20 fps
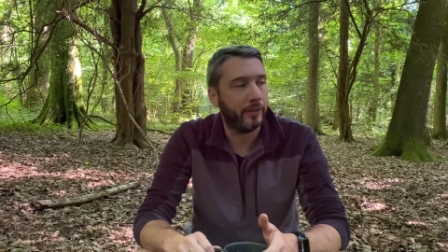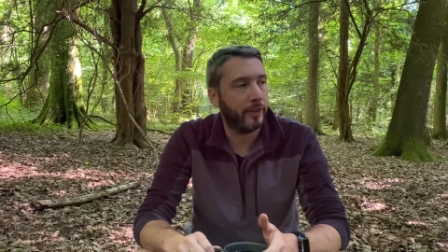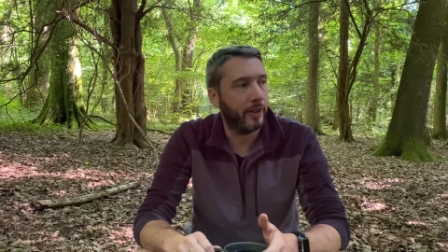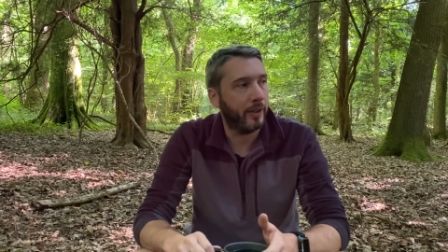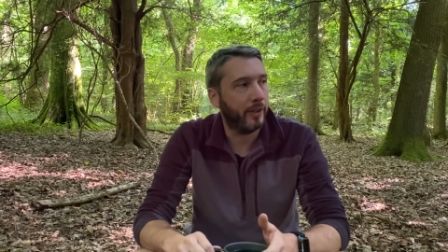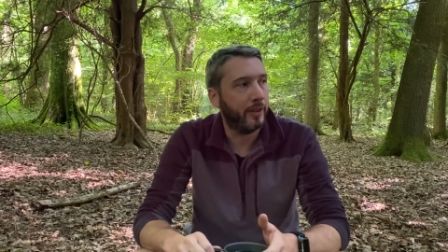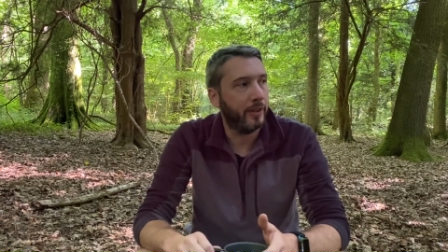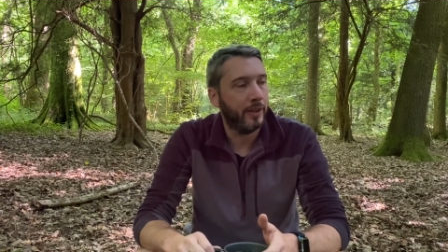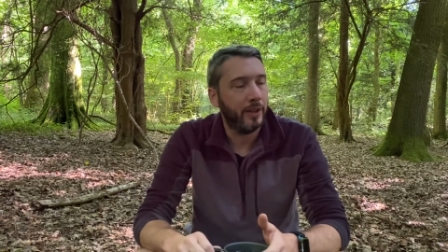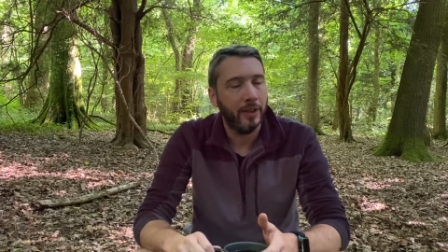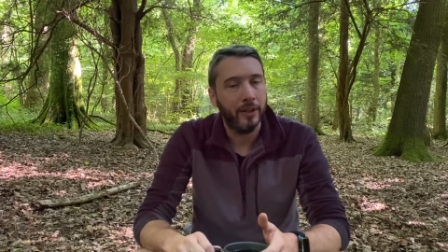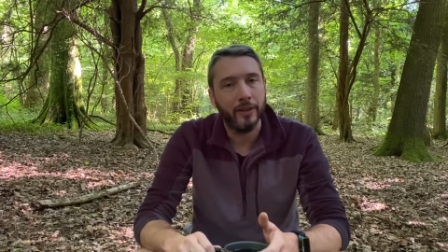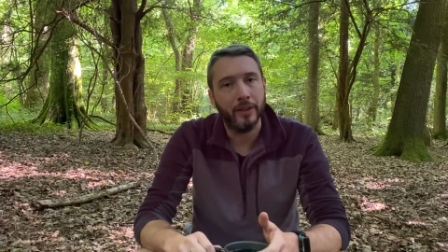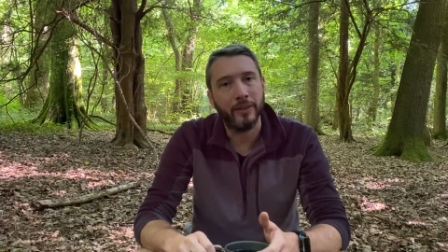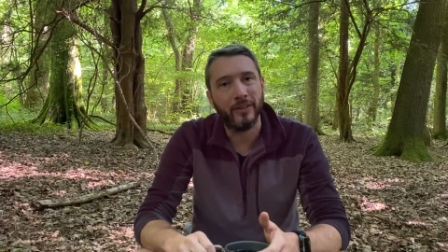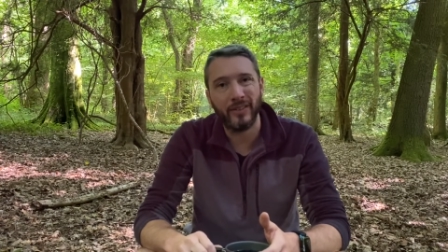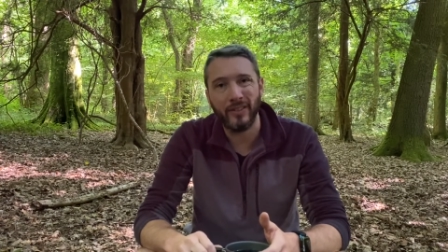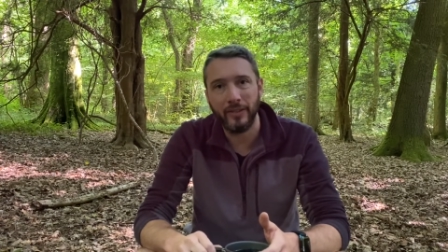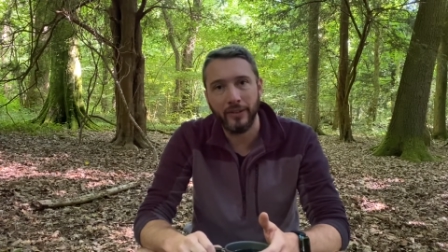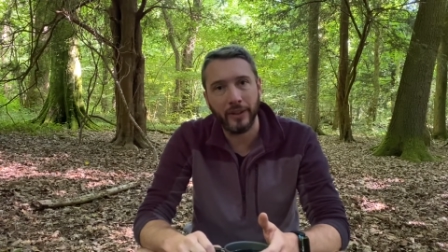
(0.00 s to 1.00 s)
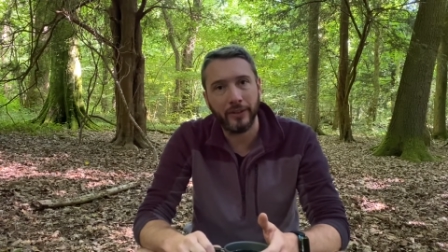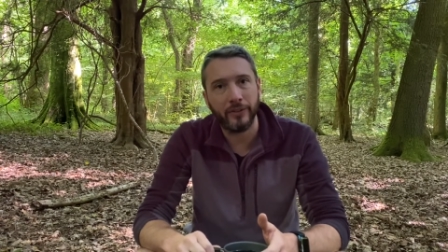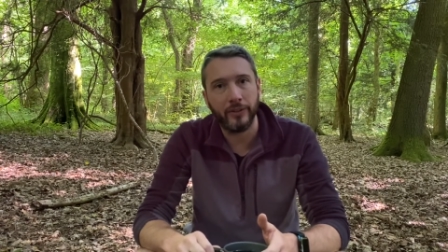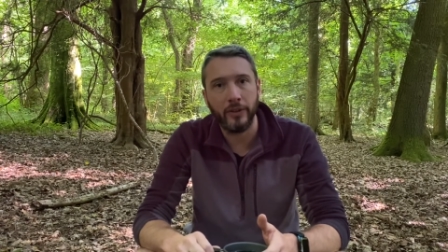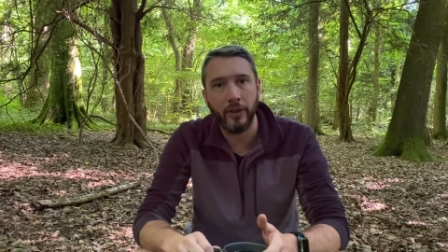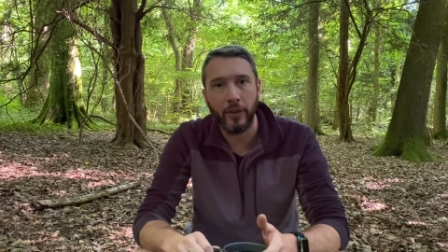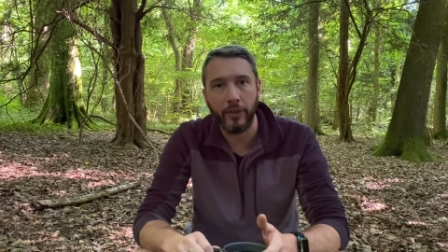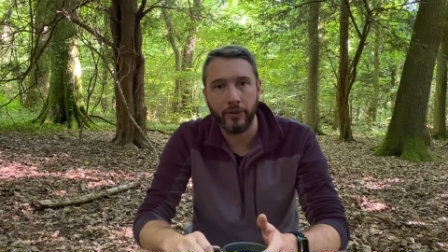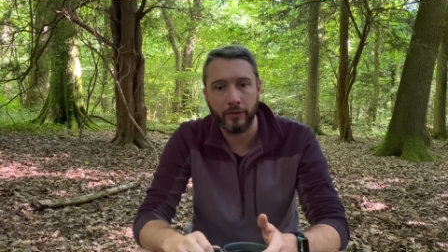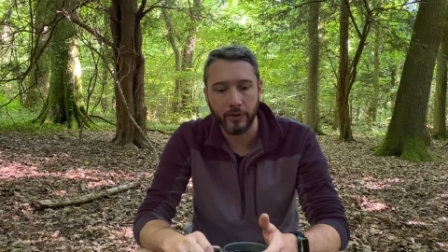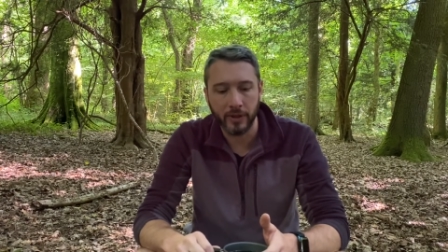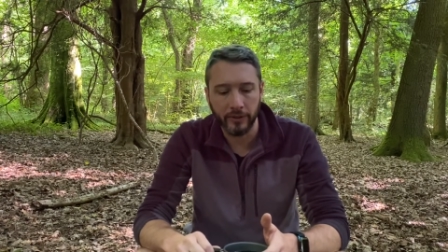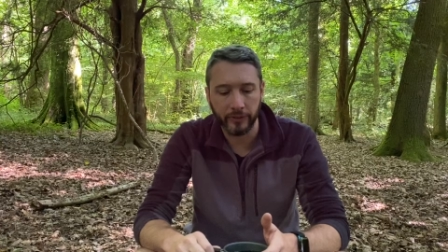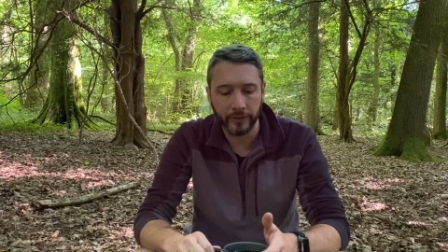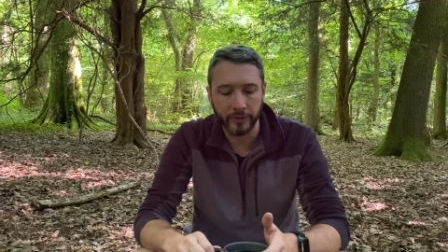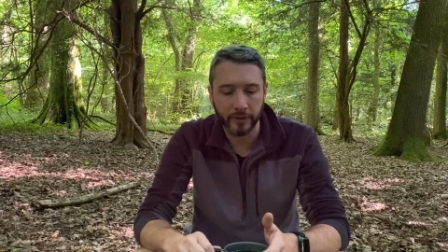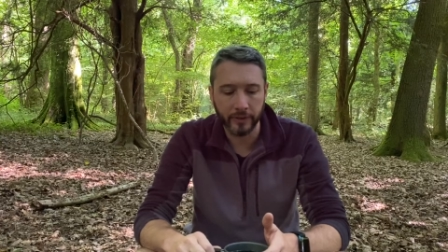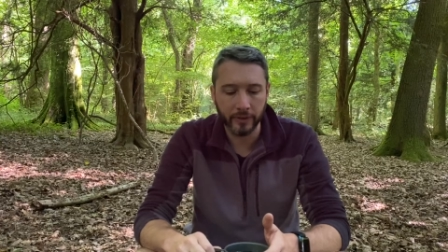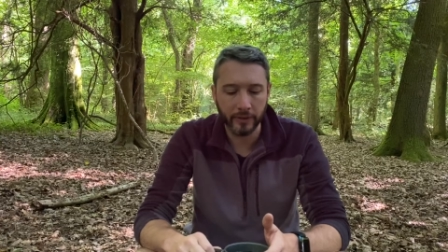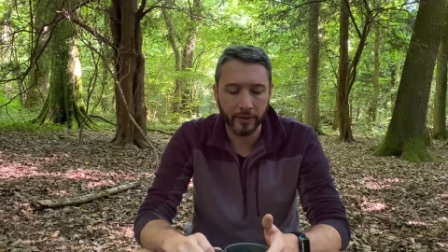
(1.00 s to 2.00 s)
So that's another
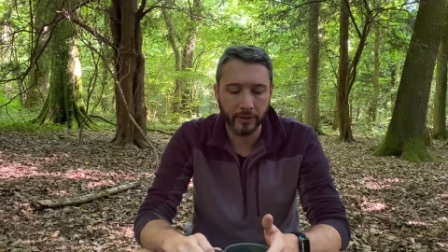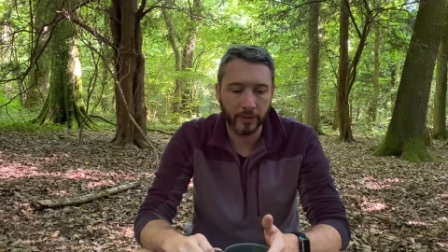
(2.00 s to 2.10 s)
reason.